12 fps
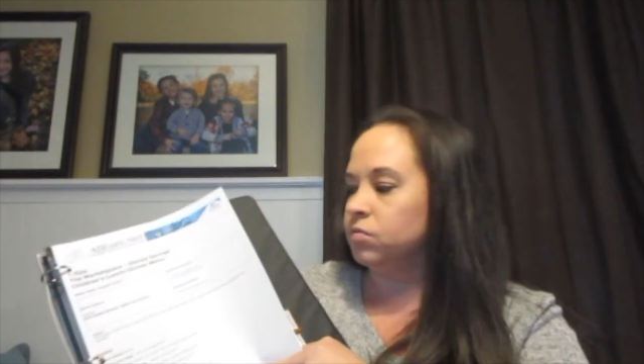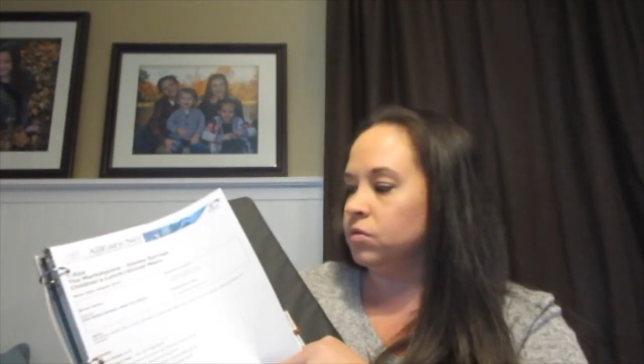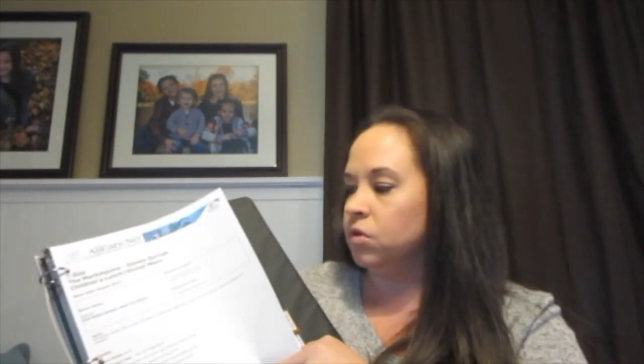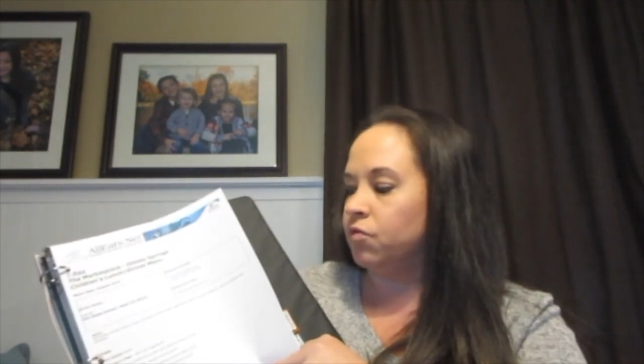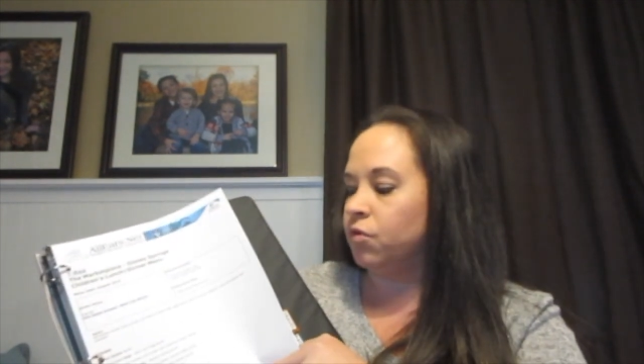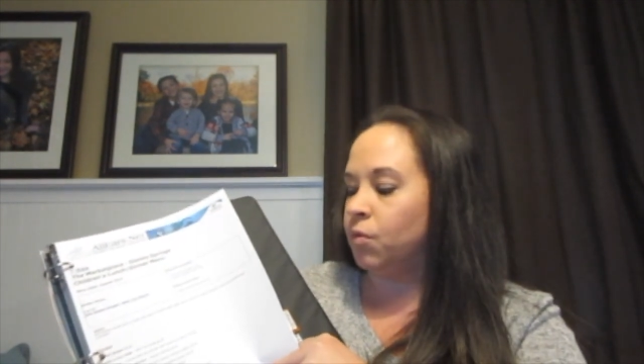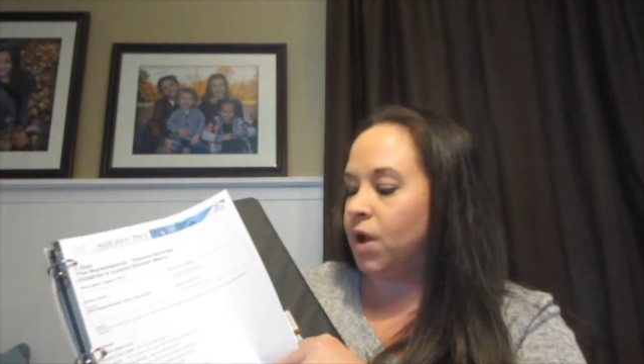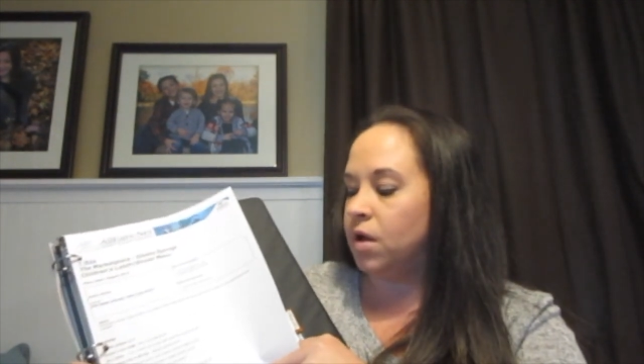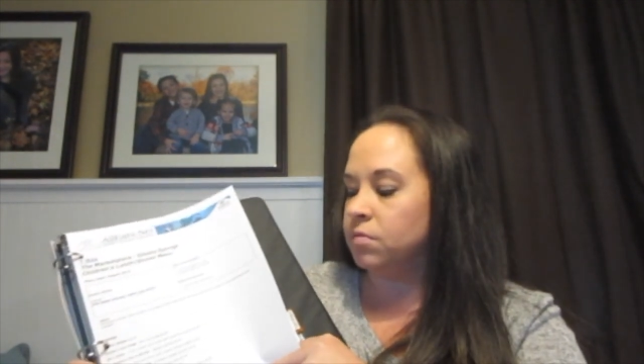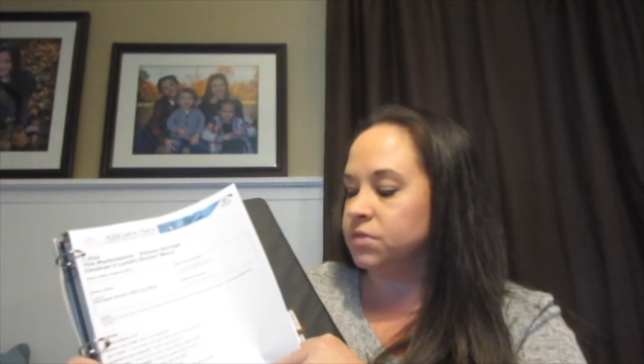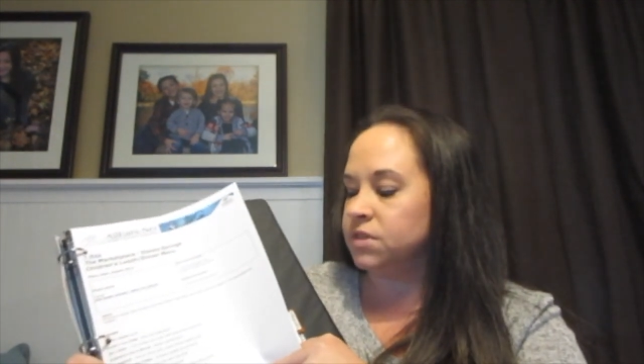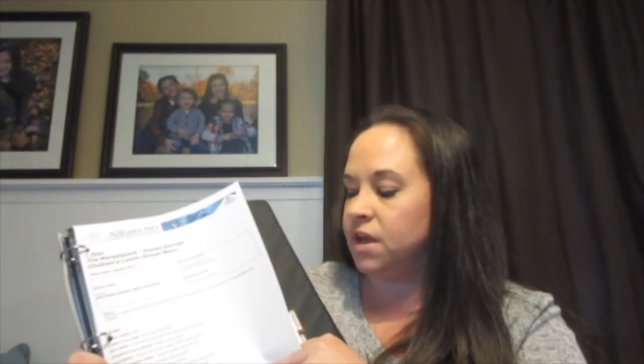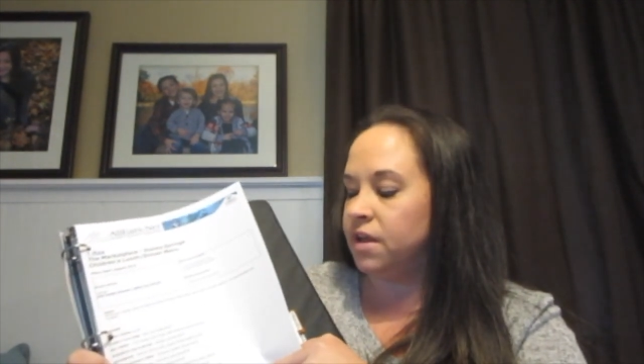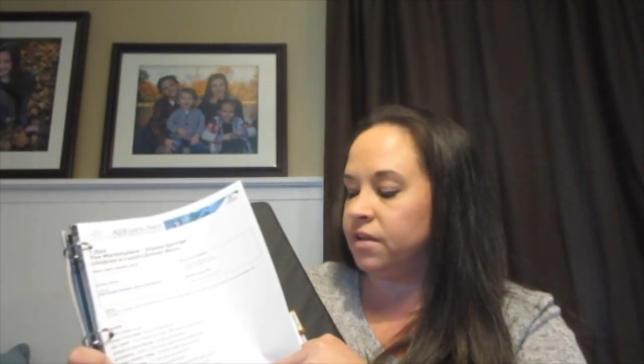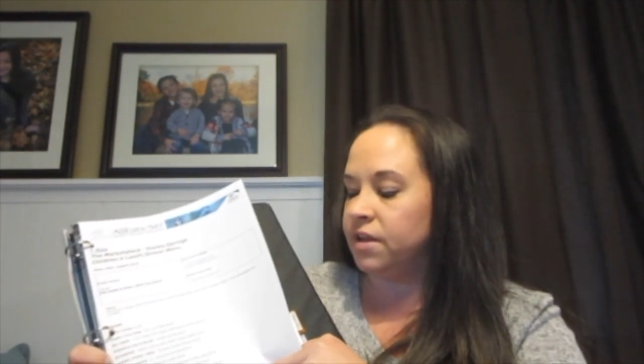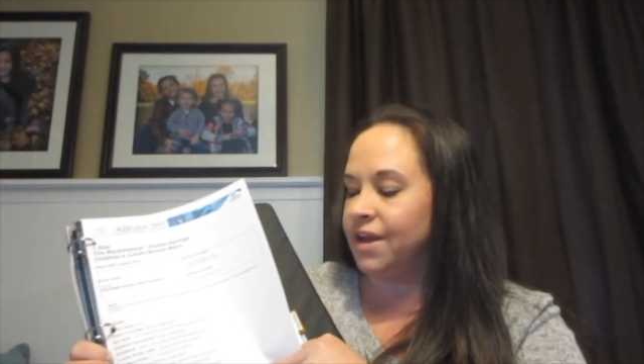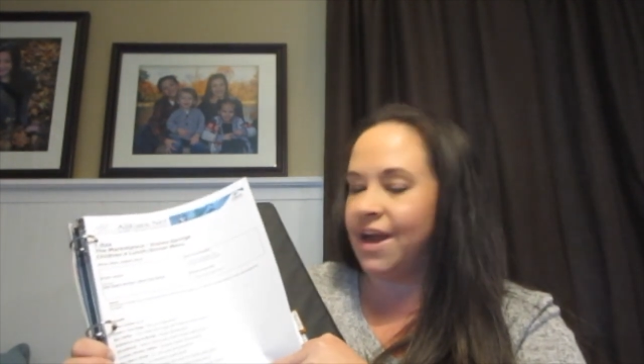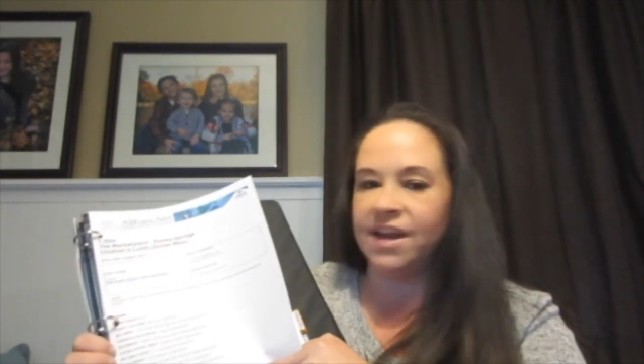overwhelmed,
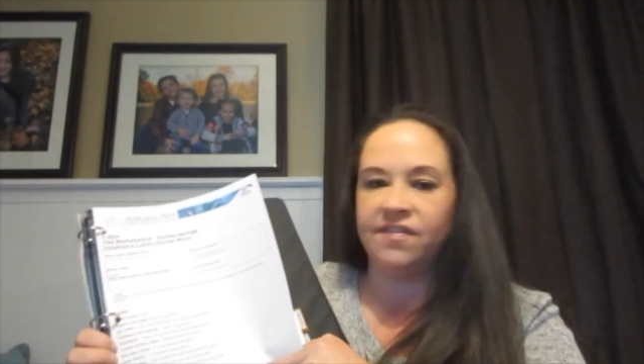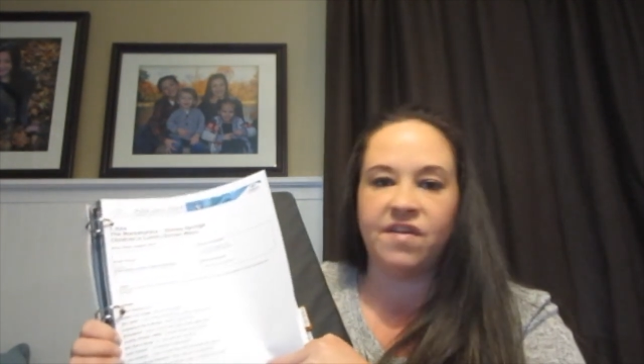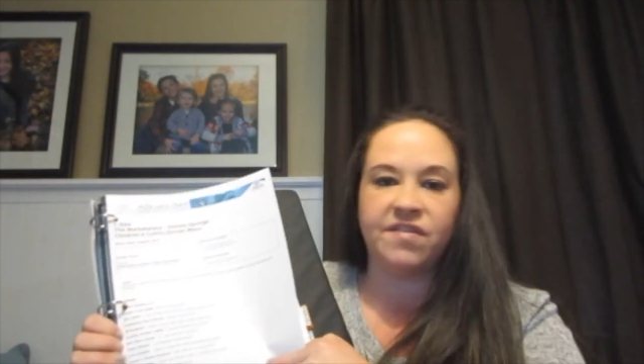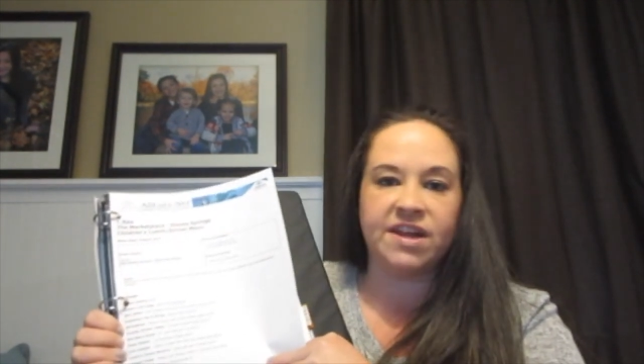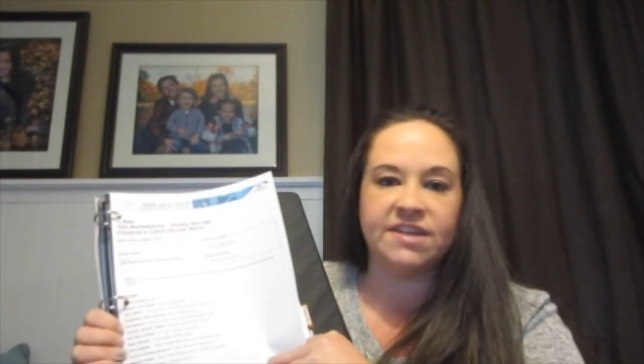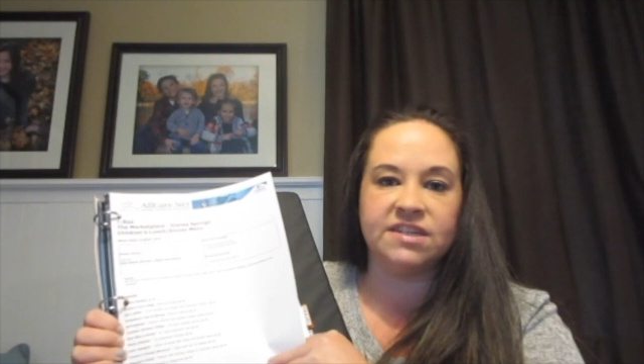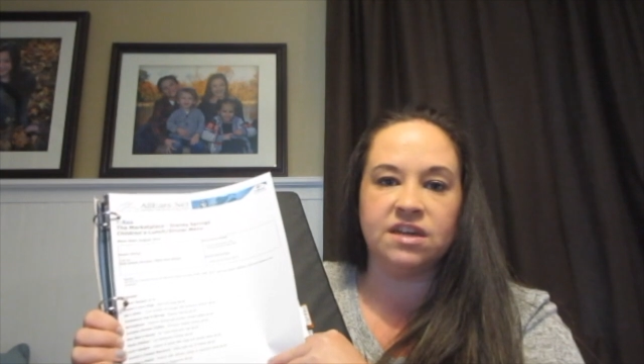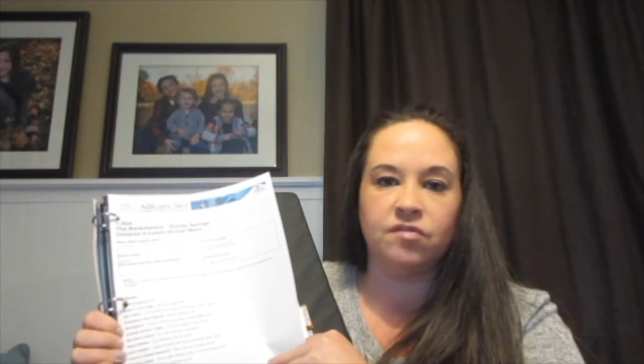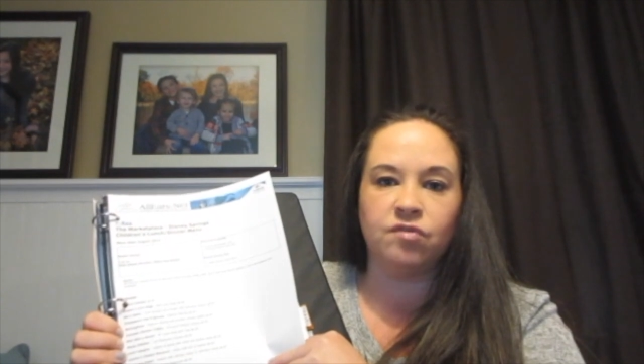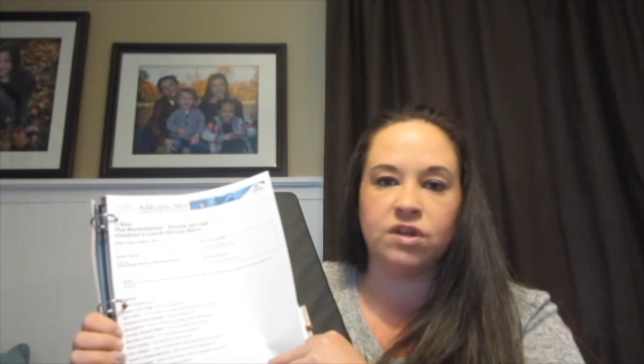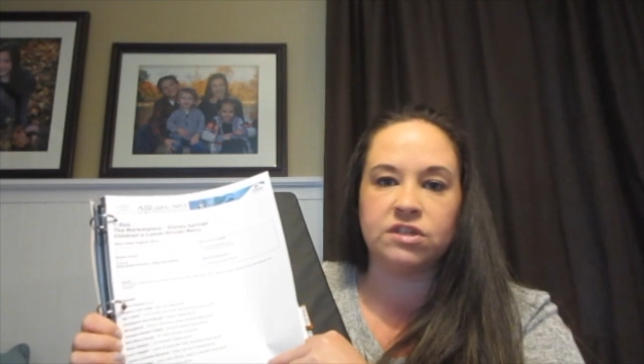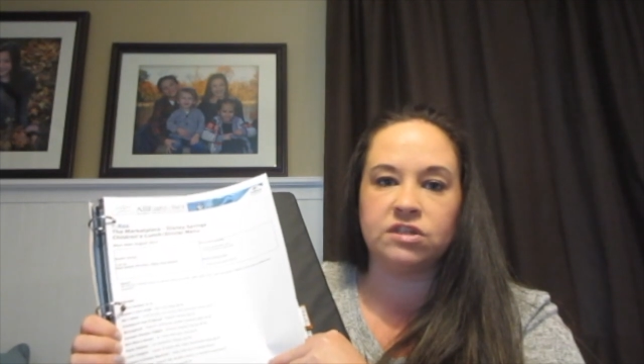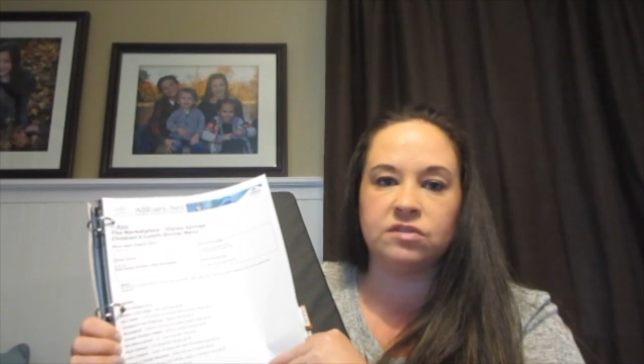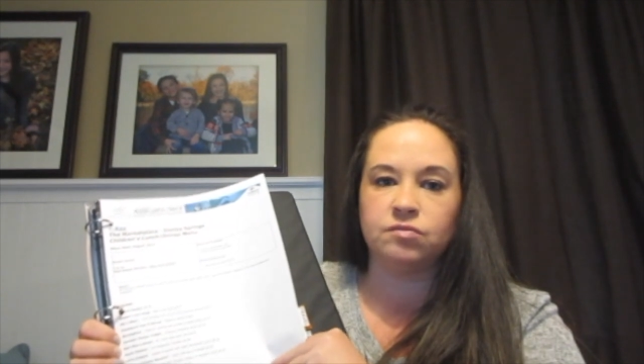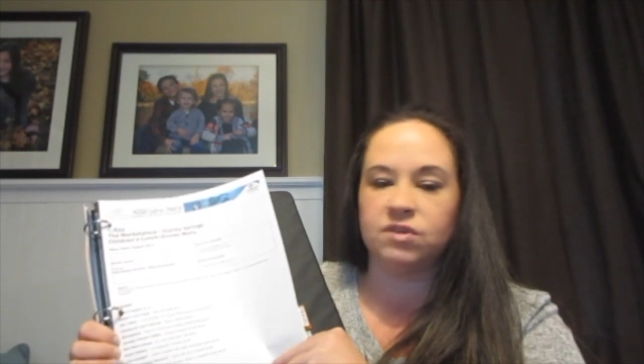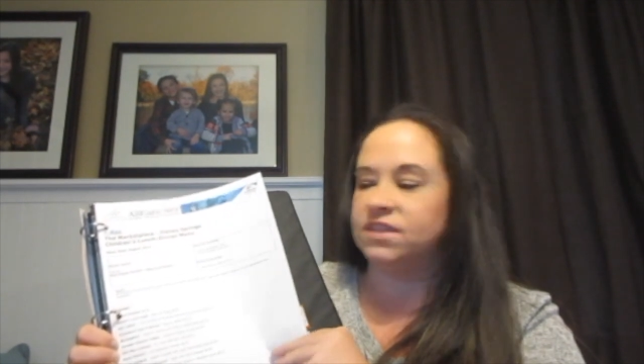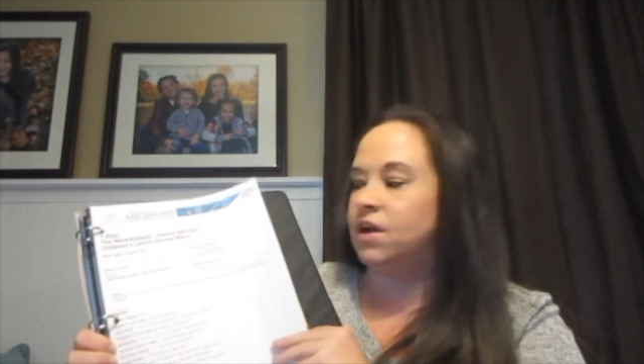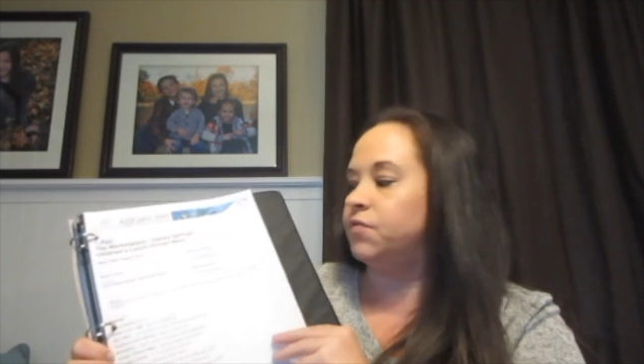and they kind of have an idea of
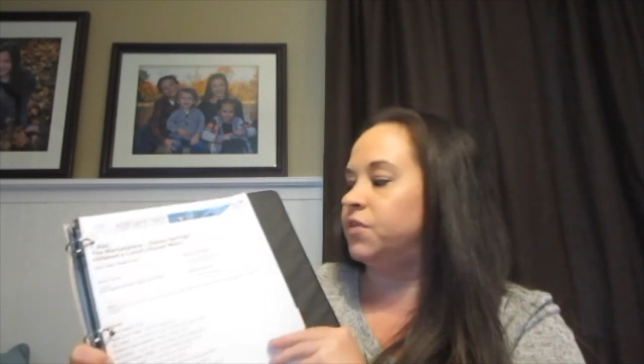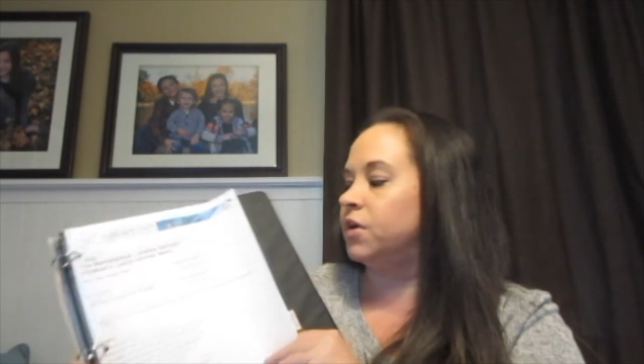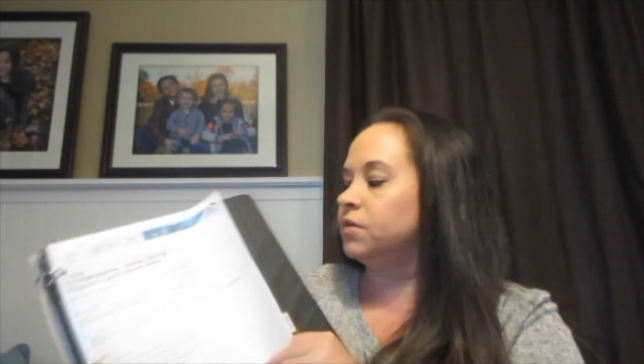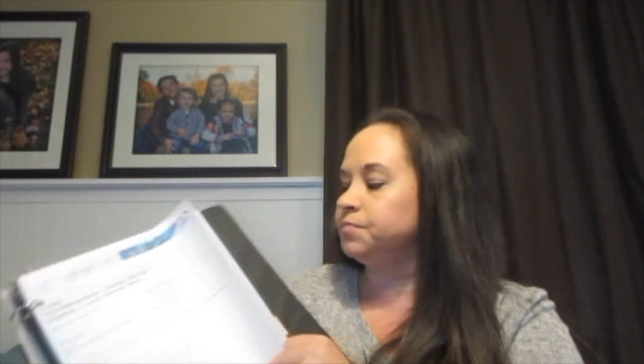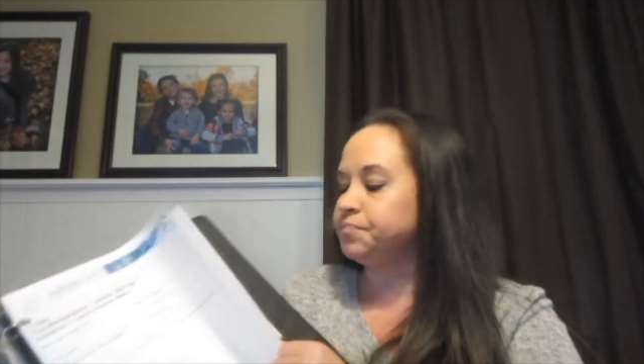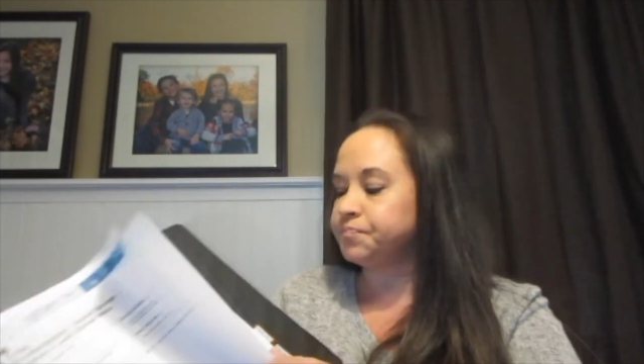what's out there.